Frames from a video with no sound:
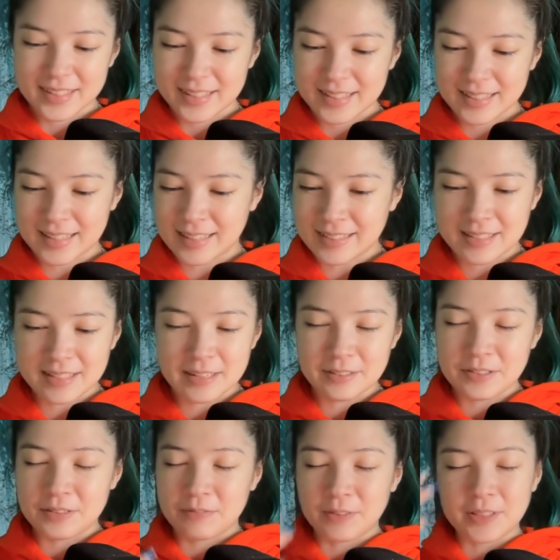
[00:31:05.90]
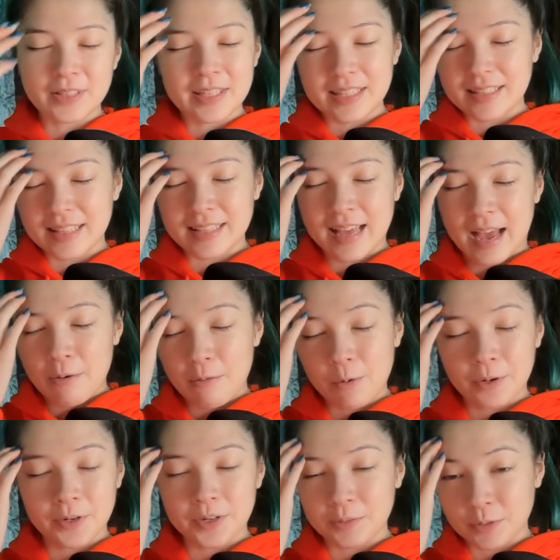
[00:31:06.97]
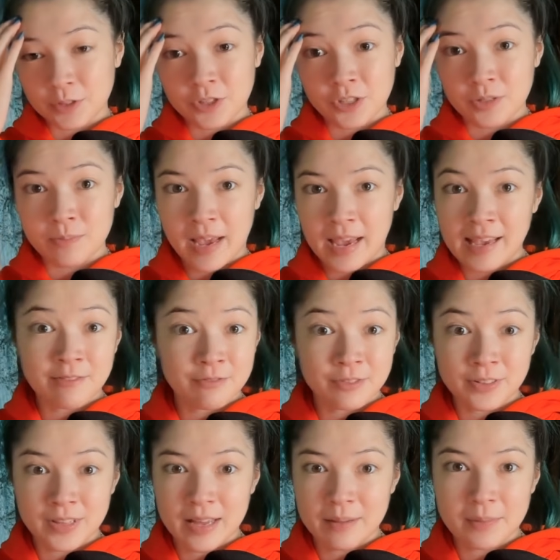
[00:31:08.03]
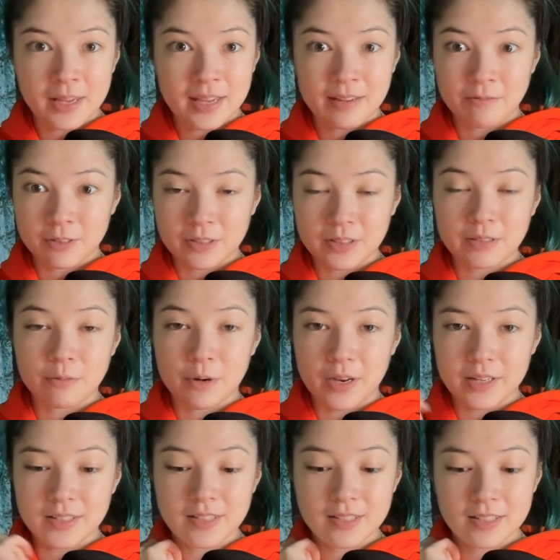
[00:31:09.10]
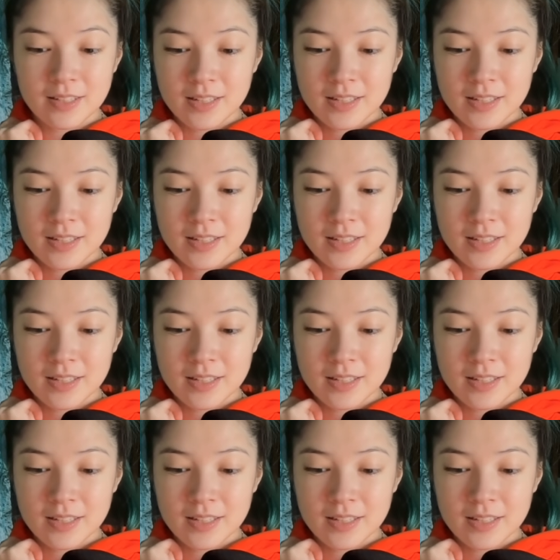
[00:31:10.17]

There's really, like, that word was just made for them. It really was.